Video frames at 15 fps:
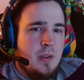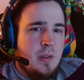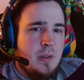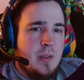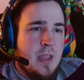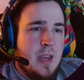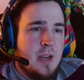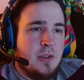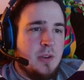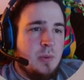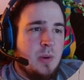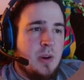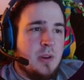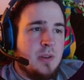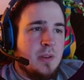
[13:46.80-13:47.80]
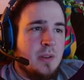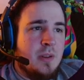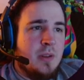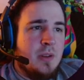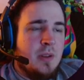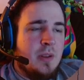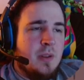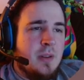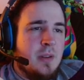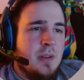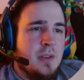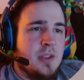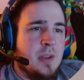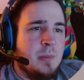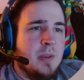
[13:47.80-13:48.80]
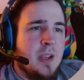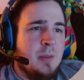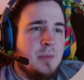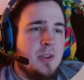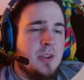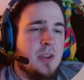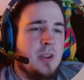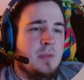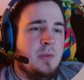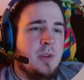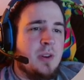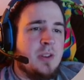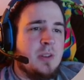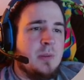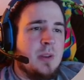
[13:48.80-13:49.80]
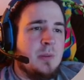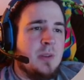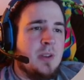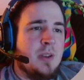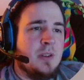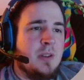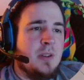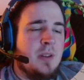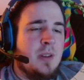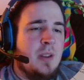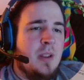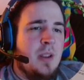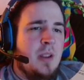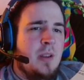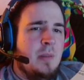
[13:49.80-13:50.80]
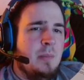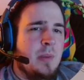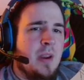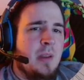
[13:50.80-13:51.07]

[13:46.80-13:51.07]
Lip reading: that actually worked. Sometimes dissolve works, sometimes it doesn't. But